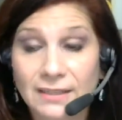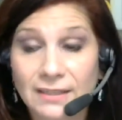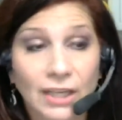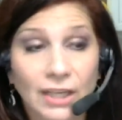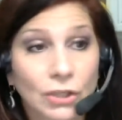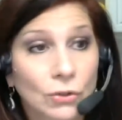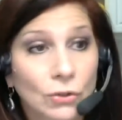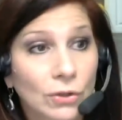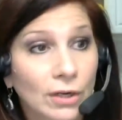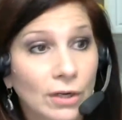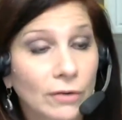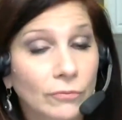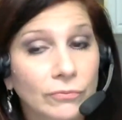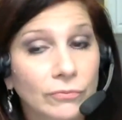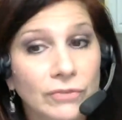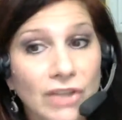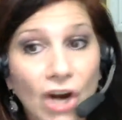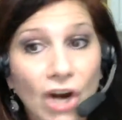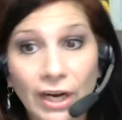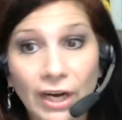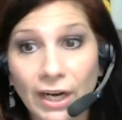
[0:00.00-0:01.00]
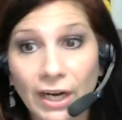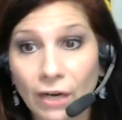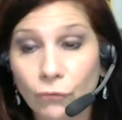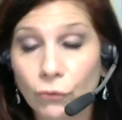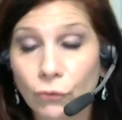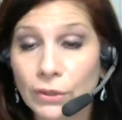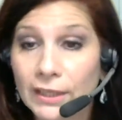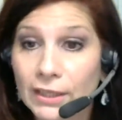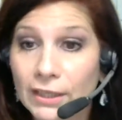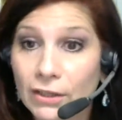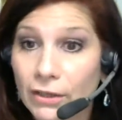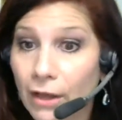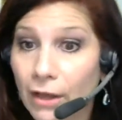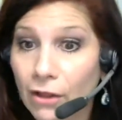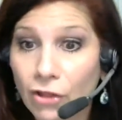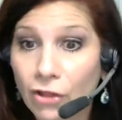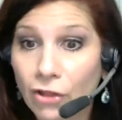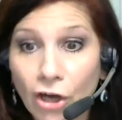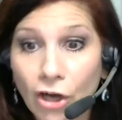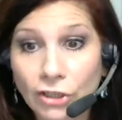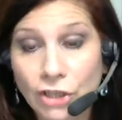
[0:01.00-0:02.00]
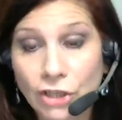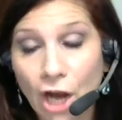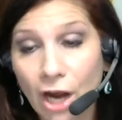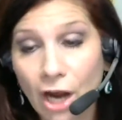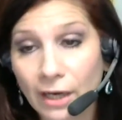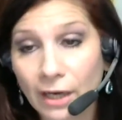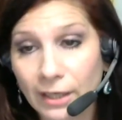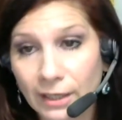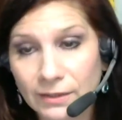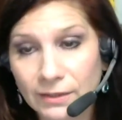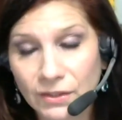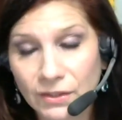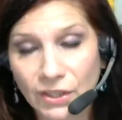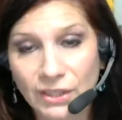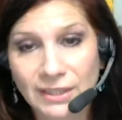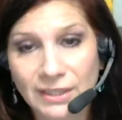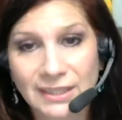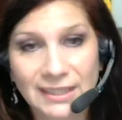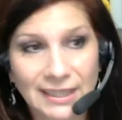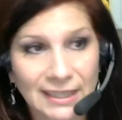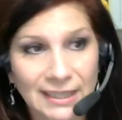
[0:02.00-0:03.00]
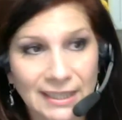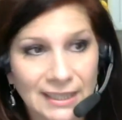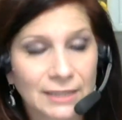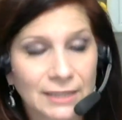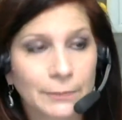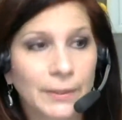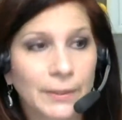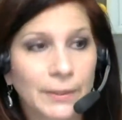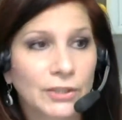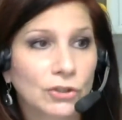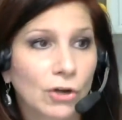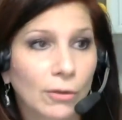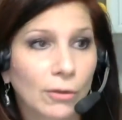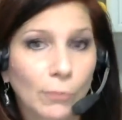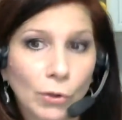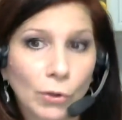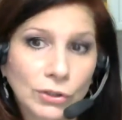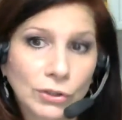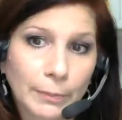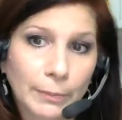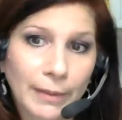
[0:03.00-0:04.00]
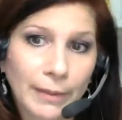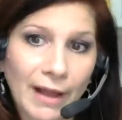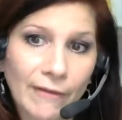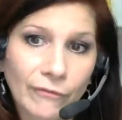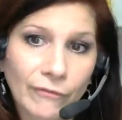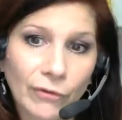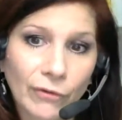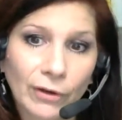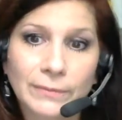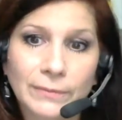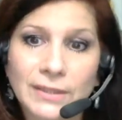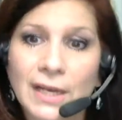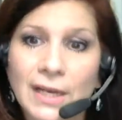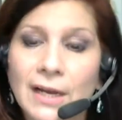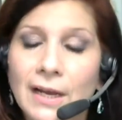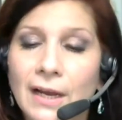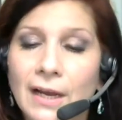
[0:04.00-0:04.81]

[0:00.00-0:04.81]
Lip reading: Like you can target a really large audience could see this because you're on multi-platforms.